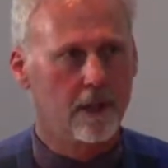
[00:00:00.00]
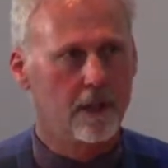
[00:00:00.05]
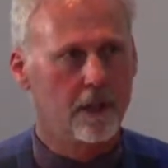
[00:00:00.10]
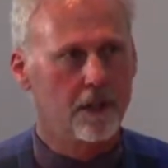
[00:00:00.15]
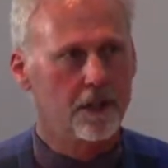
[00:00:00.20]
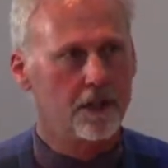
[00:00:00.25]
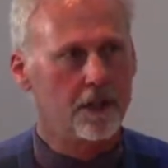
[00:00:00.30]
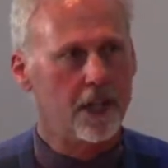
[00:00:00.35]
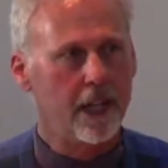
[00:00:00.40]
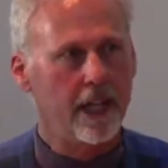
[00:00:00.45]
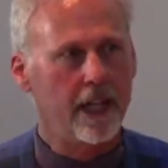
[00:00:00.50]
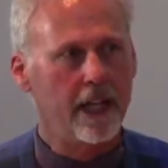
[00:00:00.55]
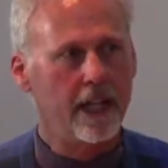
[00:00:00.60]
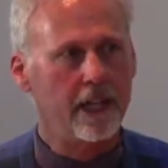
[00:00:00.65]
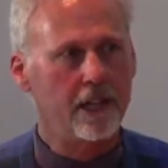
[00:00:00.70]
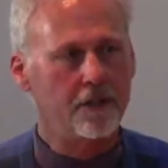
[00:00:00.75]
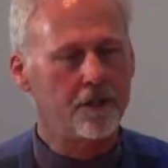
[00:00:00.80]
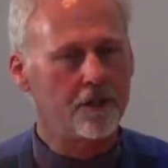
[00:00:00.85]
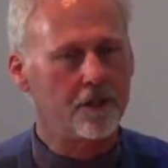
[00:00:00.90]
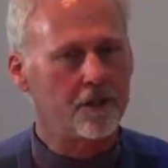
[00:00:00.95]

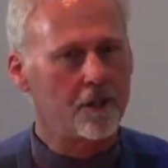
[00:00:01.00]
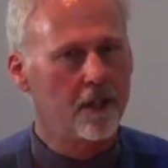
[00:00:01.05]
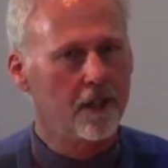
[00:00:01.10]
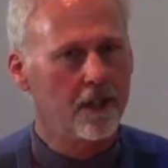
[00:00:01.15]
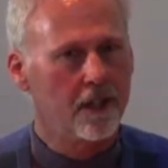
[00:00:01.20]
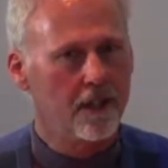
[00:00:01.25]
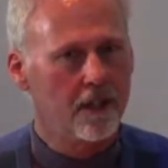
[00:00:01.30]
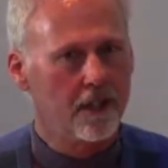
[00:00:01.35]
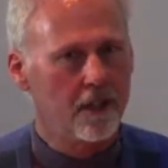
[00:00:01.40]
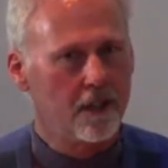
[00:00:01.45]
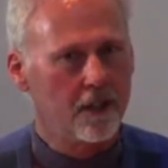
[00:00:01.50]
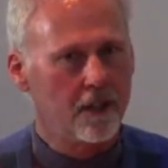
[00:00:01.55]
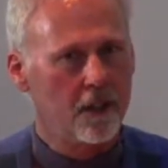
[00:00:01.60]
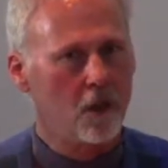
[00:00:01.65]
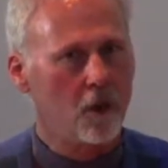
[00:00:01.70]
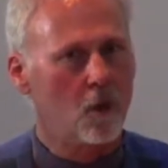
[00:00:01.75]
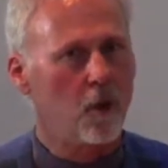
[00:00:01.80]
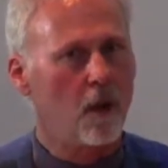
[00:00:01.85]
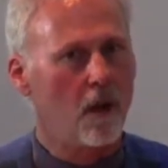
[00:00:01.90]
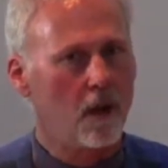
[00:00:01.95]
Change the
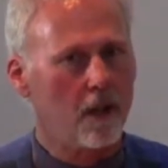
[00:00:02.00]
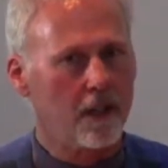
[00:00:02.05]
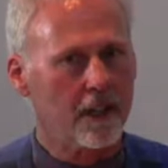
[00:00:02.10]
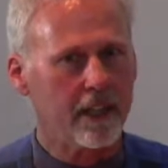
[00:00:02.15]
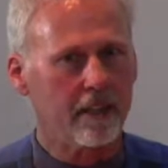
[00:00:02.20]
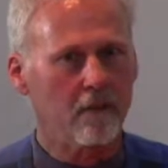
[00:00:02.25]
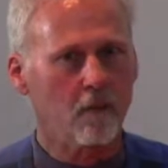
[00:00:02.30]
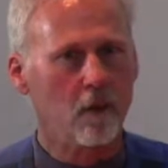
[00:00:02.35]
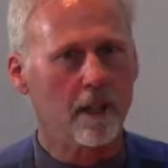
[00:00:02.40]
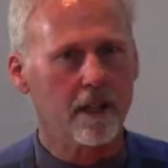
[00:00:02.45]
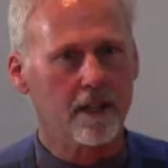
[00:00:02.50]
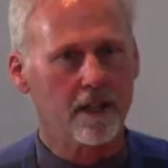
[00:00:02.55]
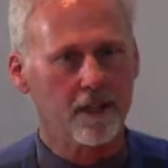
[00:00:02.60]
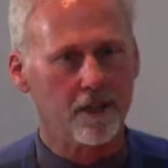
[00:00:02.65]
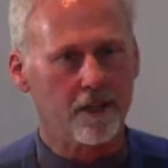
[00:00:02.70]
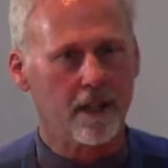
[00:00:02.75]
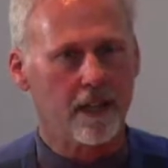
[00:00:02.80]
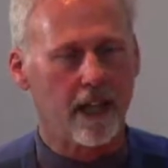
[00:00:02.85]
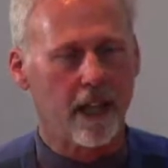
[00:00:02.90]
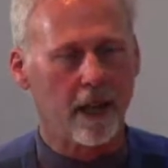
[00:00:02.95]
quality of witness
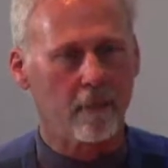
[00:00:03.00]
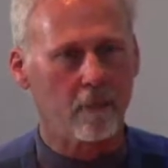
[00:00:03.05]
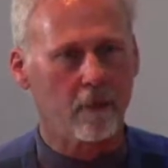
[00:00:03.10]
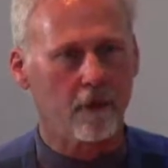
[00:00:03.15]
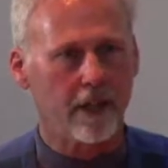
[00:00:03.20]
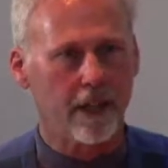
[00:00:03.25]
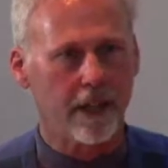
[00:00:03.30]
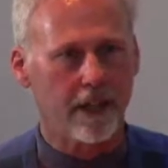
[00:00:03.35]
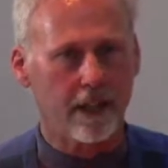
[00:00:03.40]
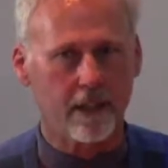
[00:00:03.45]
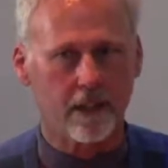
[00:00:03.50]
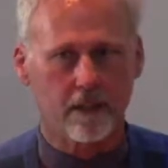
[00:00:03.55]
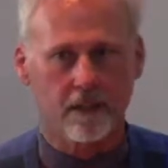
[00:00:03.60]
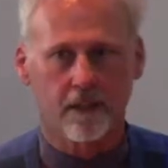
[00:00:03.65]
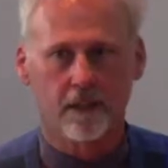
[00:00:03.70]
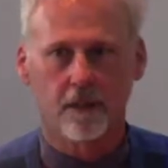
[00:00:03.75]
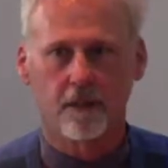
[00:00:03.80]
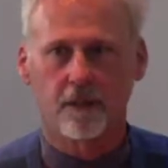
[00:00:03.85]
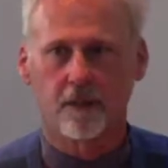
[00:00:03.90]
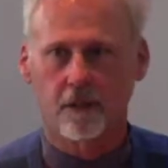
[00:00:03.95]
that I bring
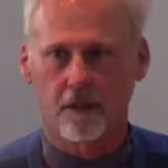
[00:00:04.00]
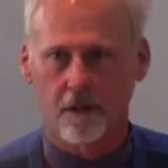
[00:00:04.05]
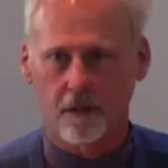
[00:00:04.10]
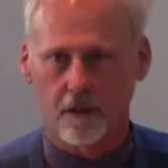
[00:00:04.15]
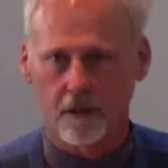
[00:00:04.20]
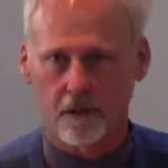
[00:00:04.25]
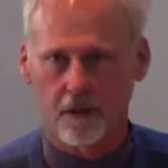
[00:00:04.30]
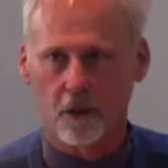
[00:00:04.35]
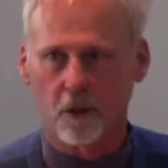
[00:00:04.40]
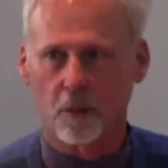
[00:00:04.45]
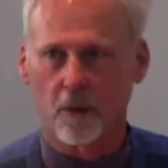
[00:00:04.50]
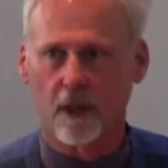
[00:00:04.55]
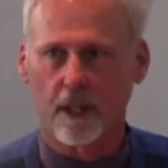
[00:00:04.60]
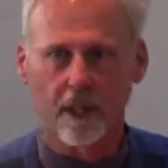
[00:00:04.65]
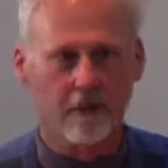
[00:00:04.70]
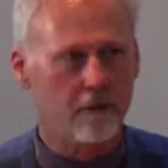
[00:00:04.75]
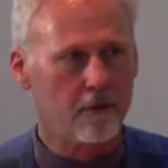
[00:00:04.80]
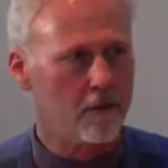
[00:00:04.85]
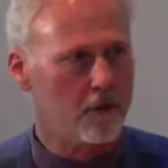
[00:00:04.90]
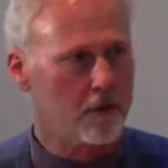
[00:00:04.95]
to
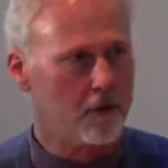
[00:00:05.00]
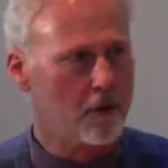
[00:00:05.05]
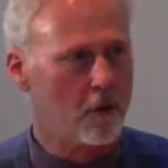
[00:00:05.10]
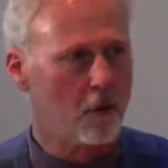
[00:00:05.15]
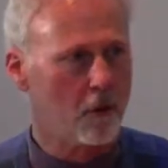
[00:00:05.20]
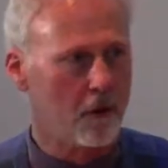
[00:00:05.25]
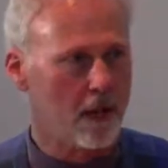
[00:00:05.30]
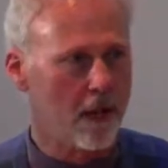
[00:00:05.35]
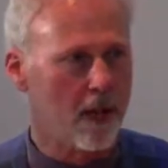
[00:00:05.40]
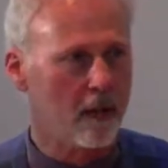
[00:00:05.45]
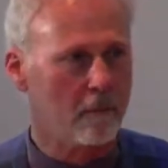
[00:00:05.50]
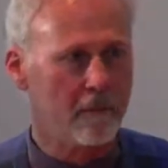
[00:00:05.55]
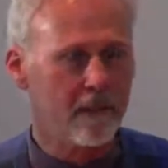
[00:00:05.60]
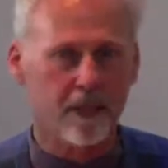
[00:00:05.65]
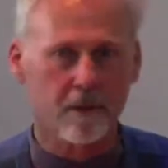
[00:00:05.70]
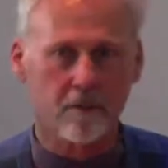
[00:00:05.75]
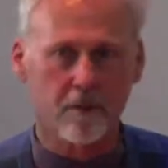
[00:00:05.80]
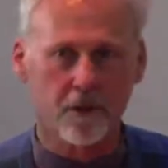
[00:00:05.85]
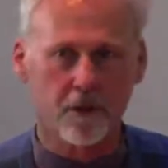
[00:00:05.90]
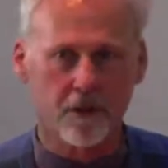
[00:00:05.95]
whatever is going on, be
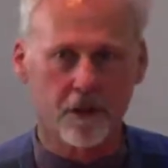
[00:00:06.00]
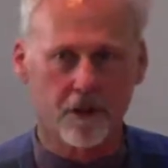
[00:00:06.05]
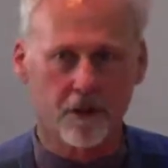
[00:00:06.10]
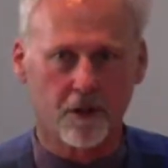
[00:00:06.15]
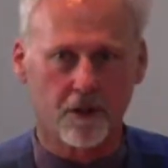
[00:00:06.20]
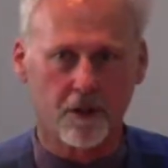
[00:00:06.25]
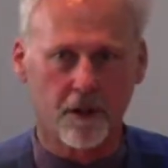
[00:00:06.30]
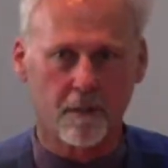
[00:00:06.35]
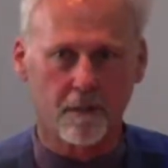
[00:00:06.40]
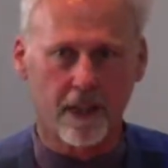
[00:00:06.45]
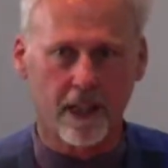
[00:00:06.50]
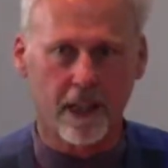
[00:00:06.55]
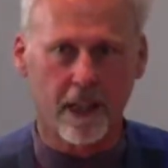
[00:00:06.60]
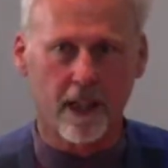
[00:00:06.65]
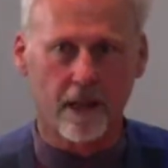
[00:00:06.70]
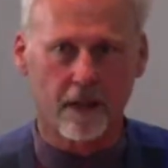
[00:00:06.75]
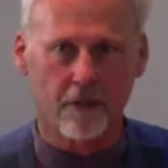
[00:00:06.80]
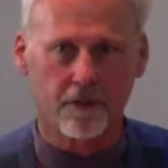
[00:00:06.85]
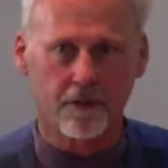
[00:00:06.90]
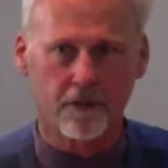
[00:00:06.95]
it music or something
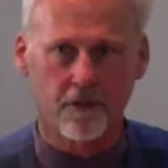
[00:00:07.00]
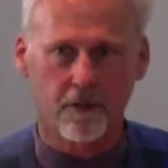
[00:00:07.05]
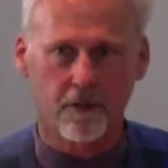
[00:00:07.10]
else,